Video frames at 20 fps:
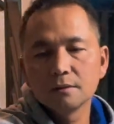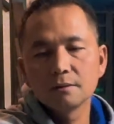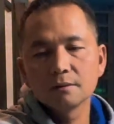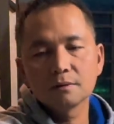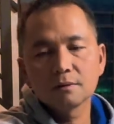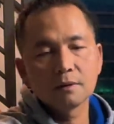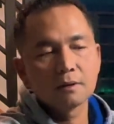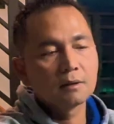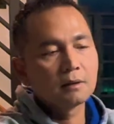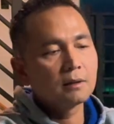
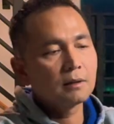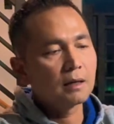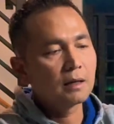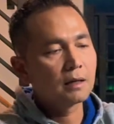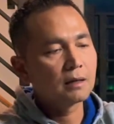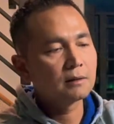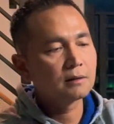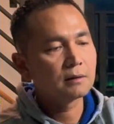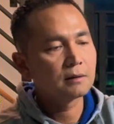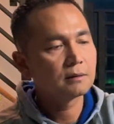Okay,
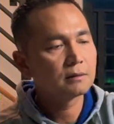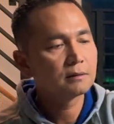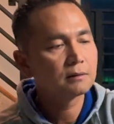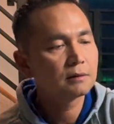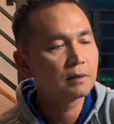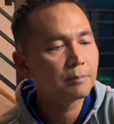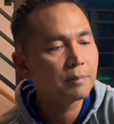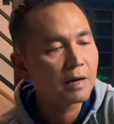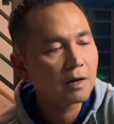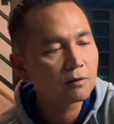and then
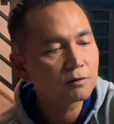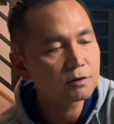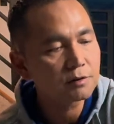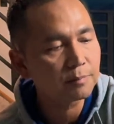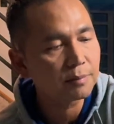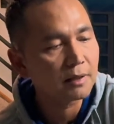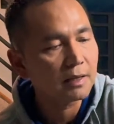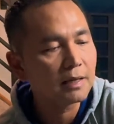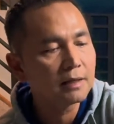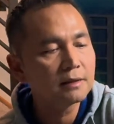the power
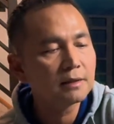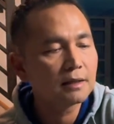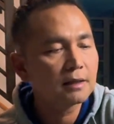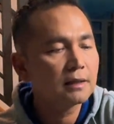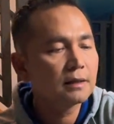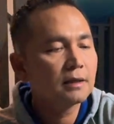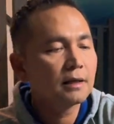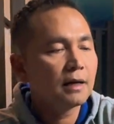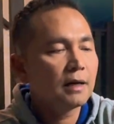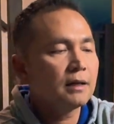supply that
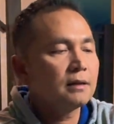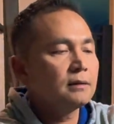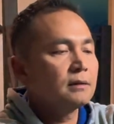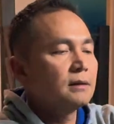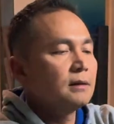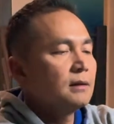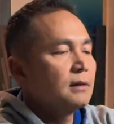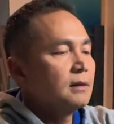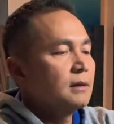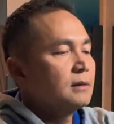I got,
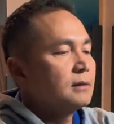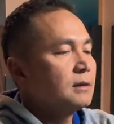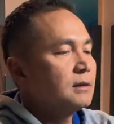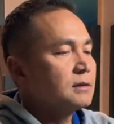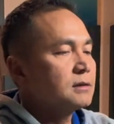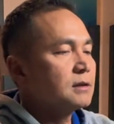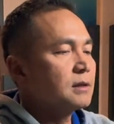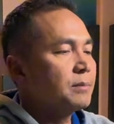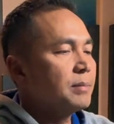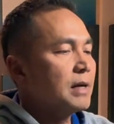
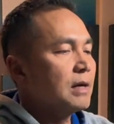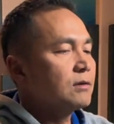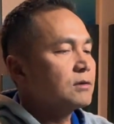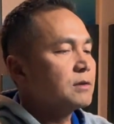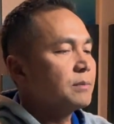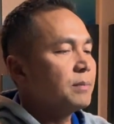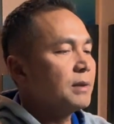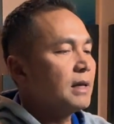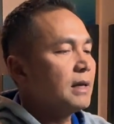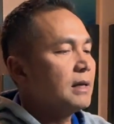this is the power
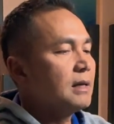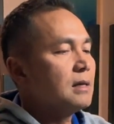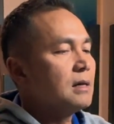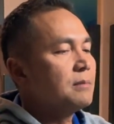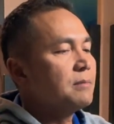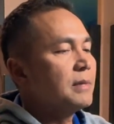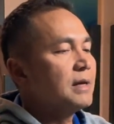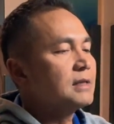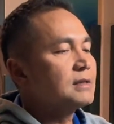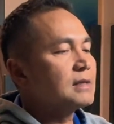supply
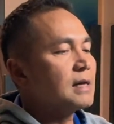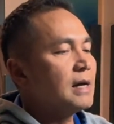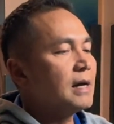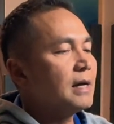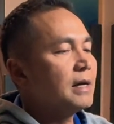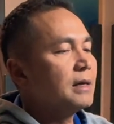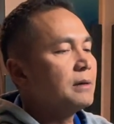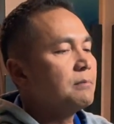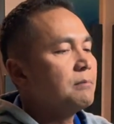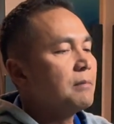
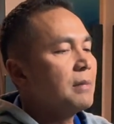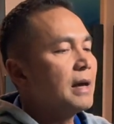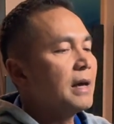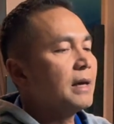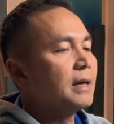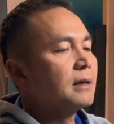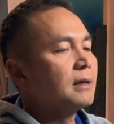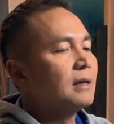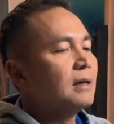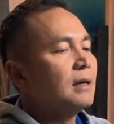MSI
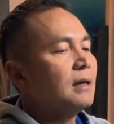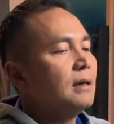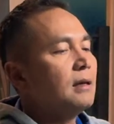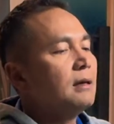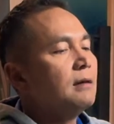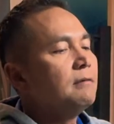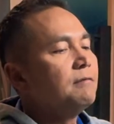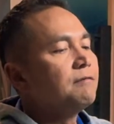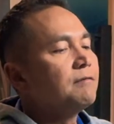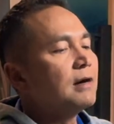Mag
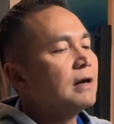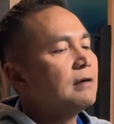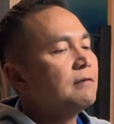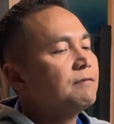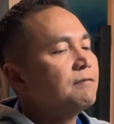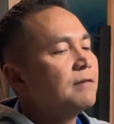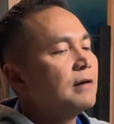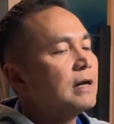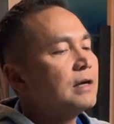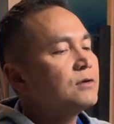
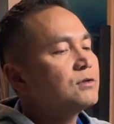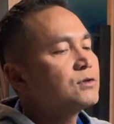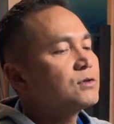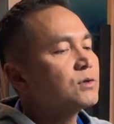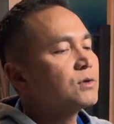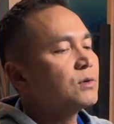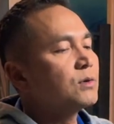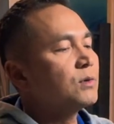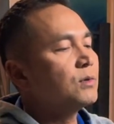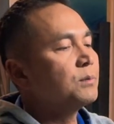
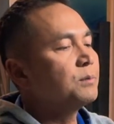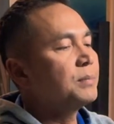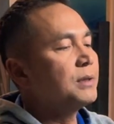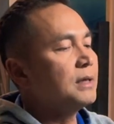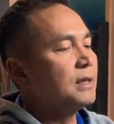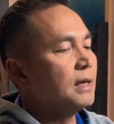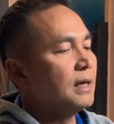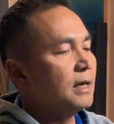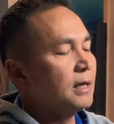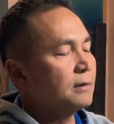
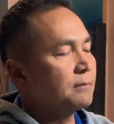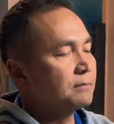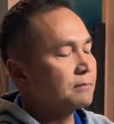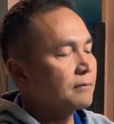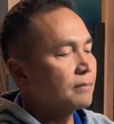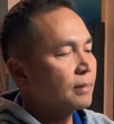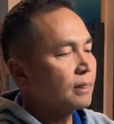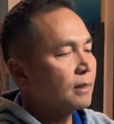A550BN.